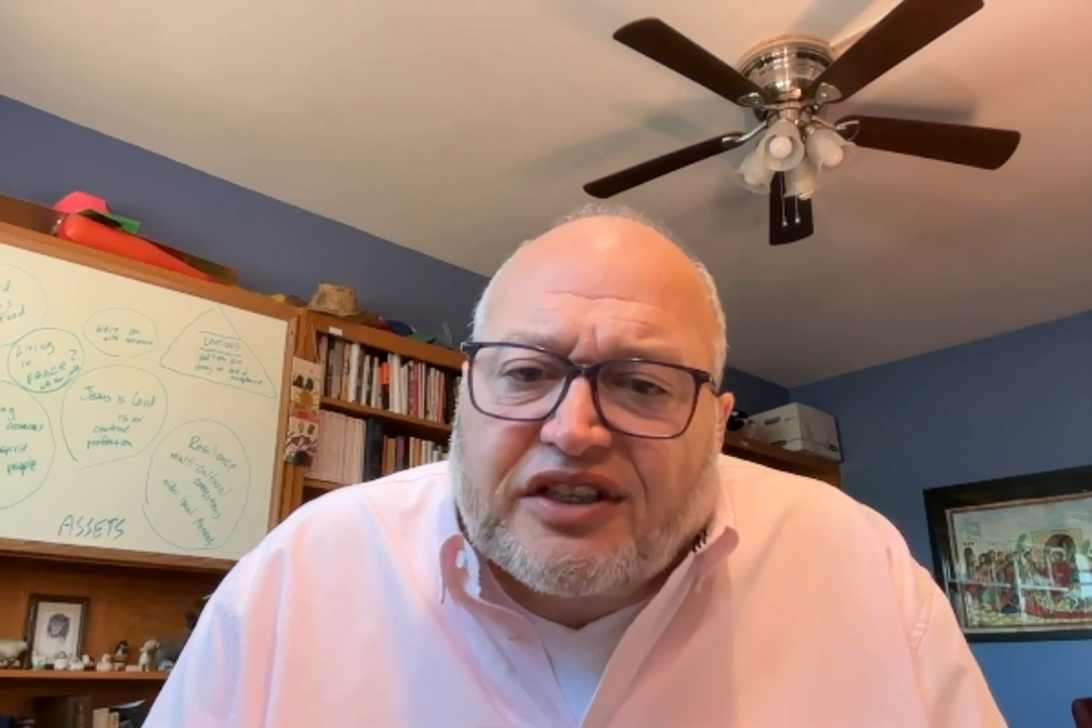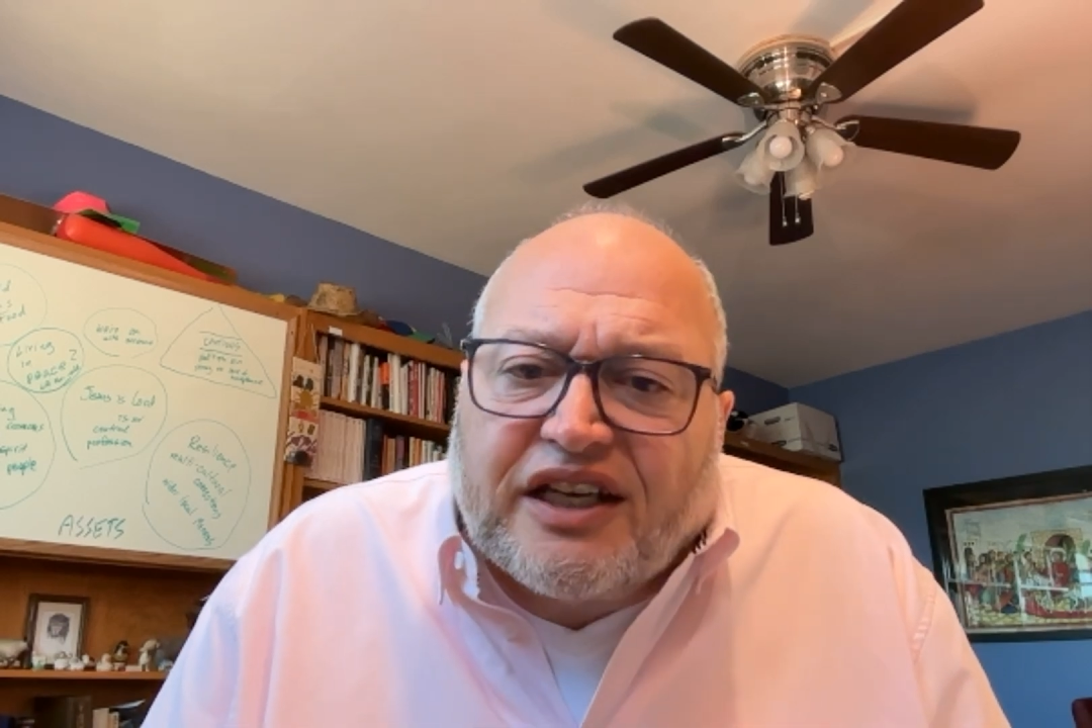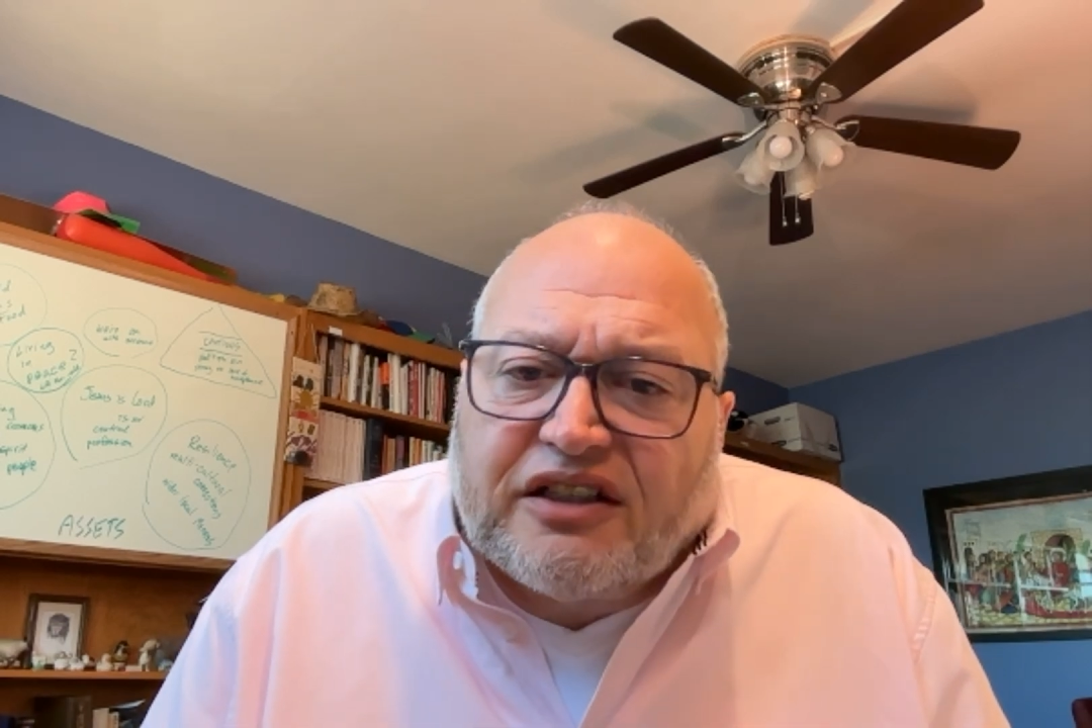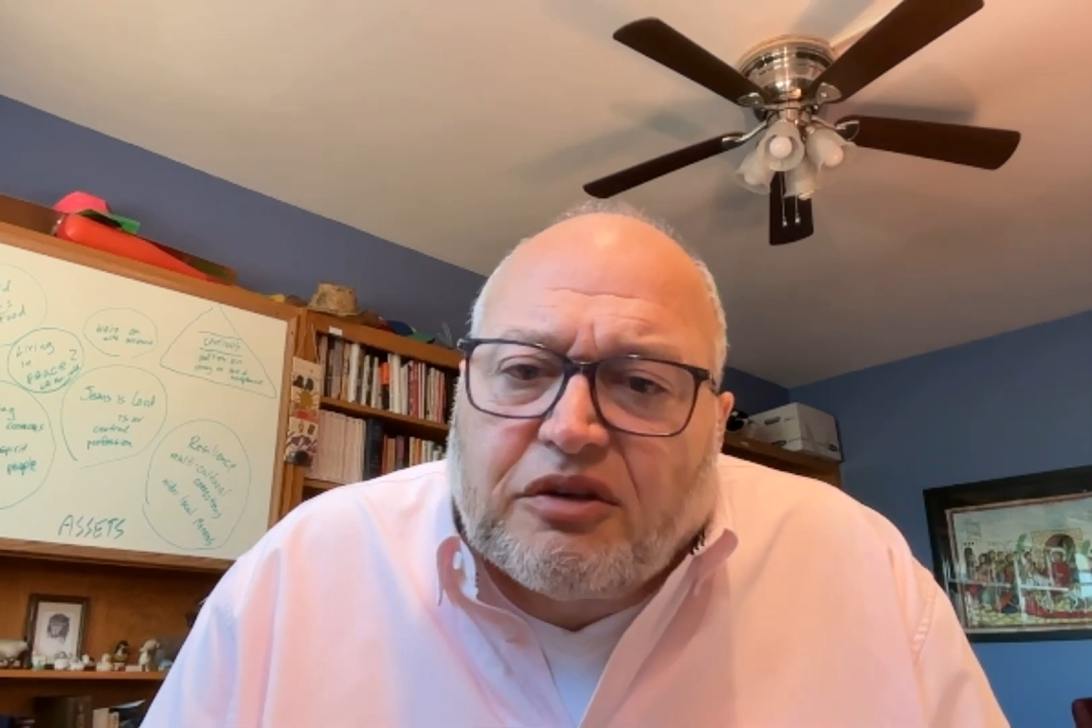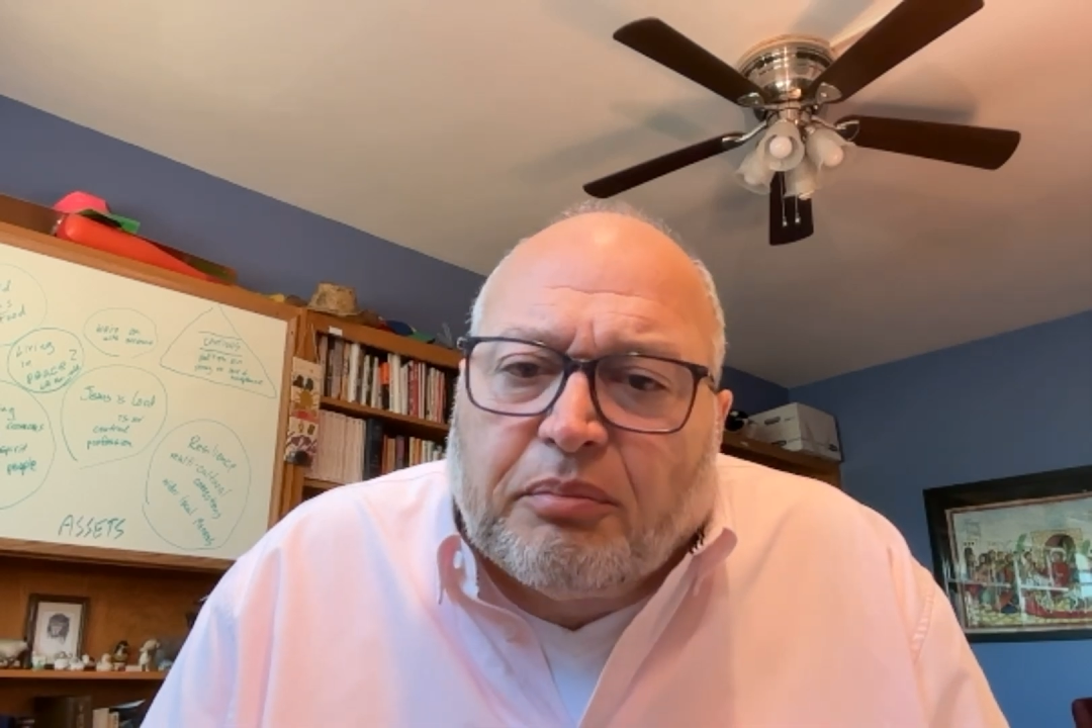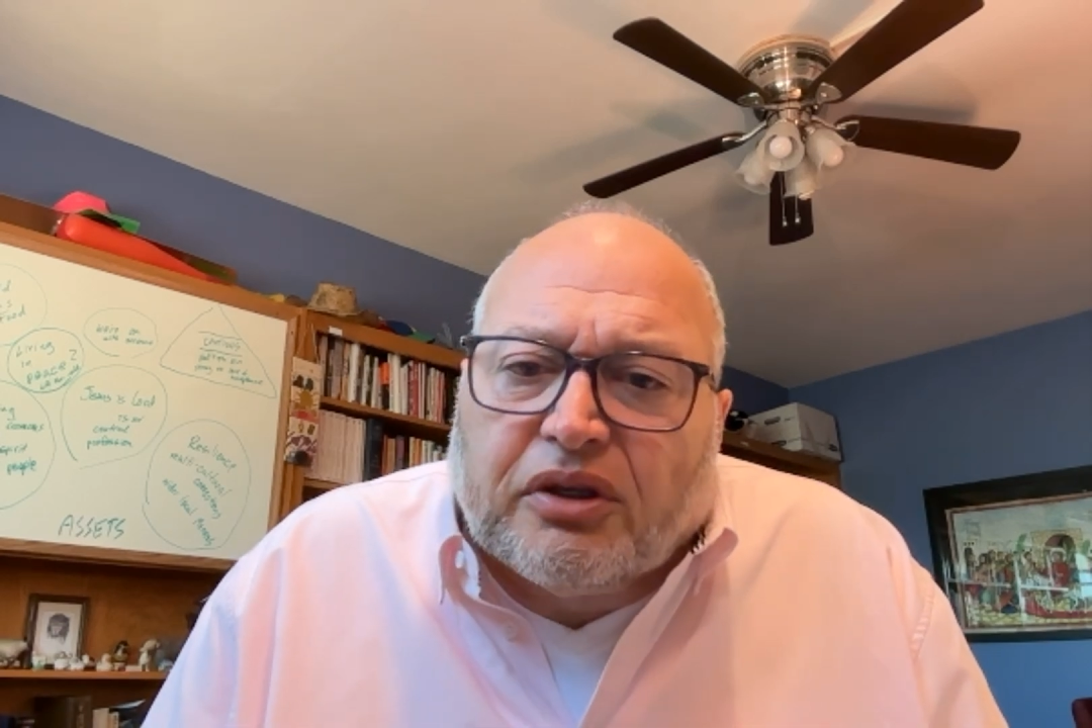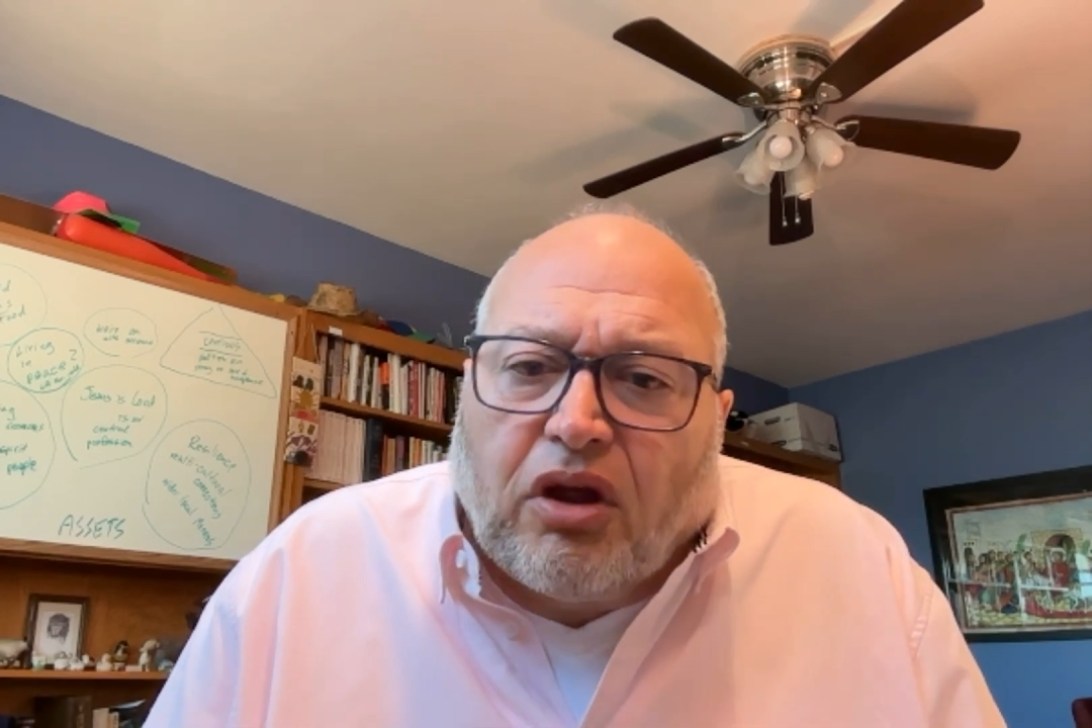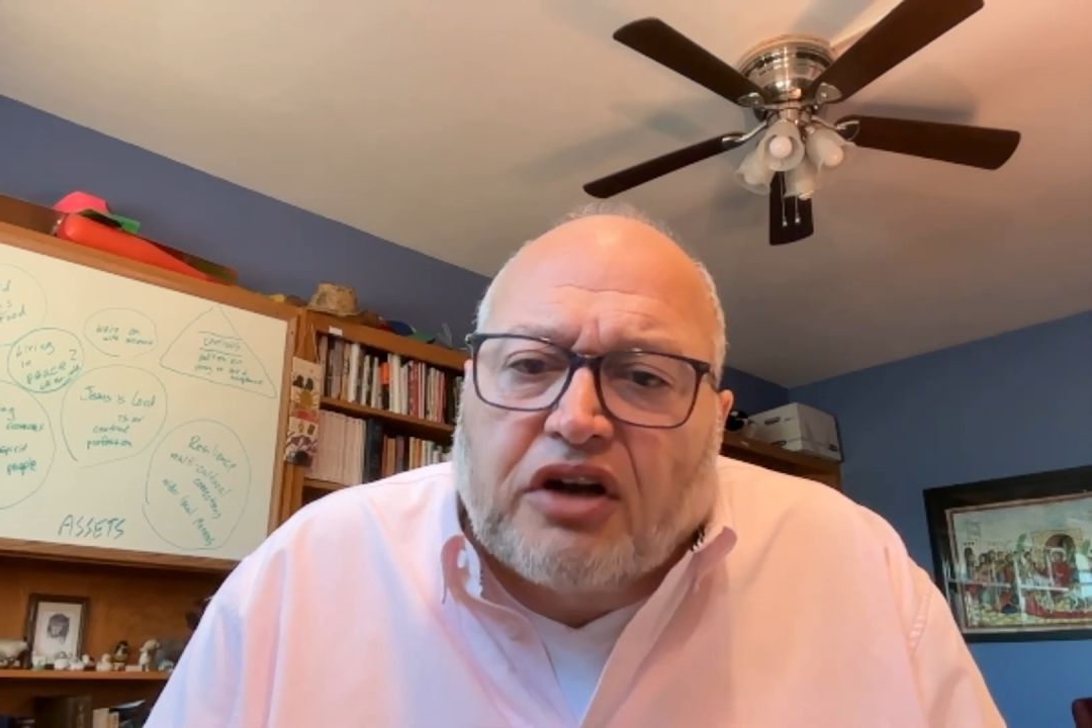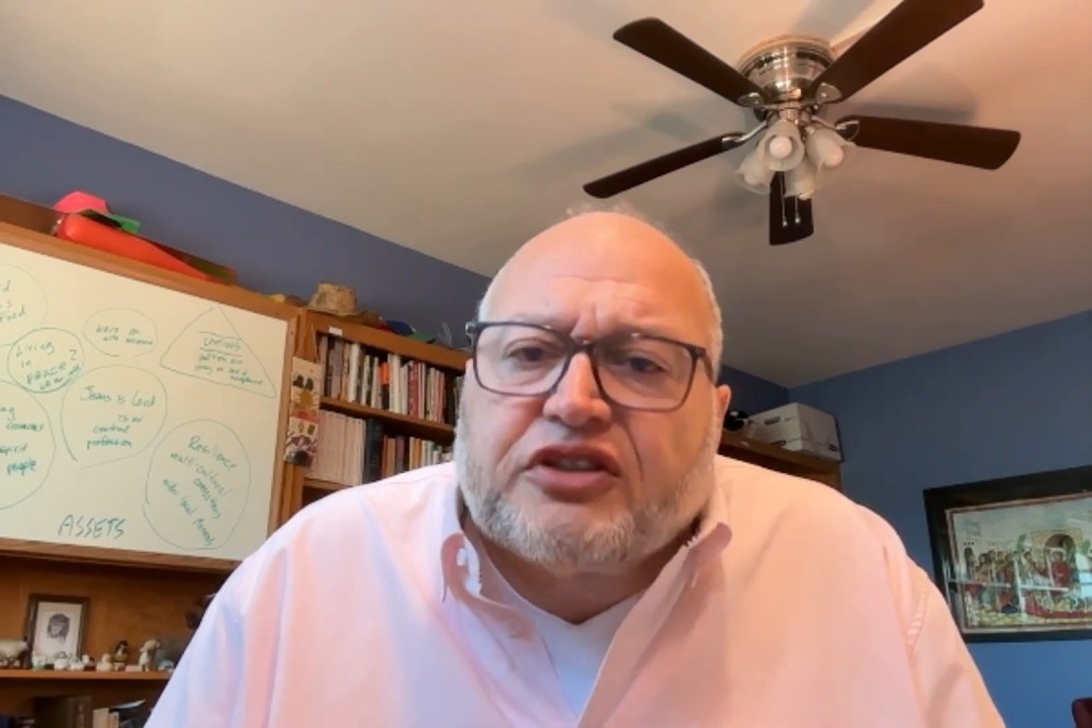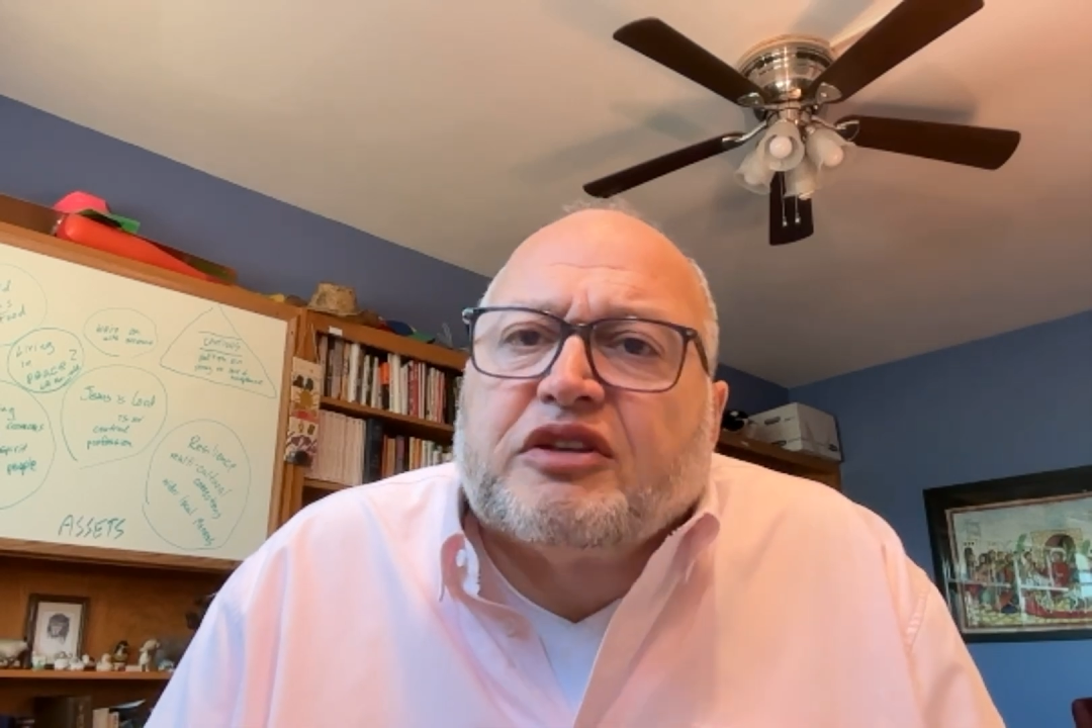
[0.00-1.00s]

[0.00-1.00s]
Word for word: kingdom belongs